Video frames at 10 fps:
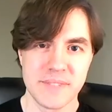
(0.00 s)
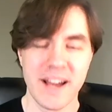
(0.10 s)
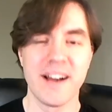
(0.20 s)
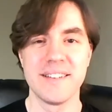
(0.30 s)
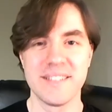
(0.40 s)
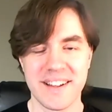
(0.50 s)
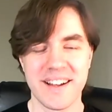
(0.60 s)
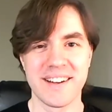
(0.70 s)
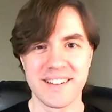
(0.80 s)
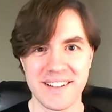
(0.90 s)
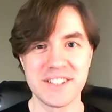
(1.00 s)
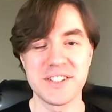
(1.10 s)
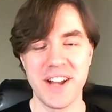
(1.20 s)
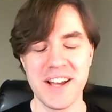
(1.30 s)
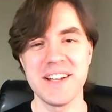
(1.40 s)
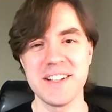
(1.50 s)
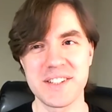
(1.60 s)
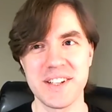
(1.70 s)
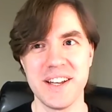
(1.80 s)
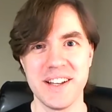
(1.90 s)
Yeah, yeah. yeah. It's and a I nice, see,
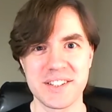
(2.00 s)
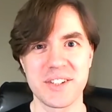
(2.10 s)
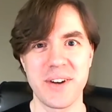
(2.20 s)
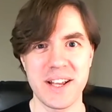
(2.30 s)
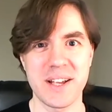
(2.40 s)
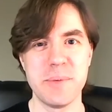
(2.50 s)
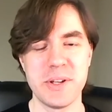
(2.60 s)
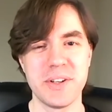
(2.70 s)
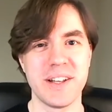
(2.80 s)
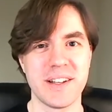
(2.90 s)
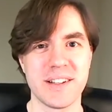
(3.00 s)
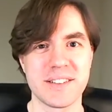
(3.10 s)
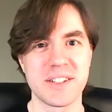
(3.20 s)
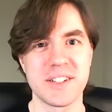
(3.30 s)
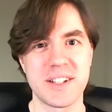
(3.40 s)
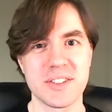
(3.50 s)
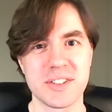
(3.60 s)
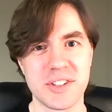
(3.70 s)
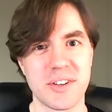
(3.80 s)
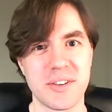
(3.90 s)
yeah, it's a great community. It's a good
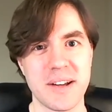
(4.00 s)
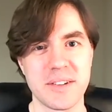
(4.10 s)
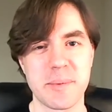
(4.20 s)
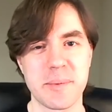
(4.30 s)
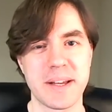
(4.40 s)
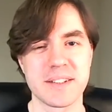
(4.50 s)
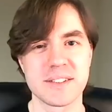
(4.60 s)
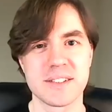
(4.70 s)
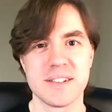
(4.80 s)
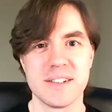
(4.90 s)
culture around Emacs.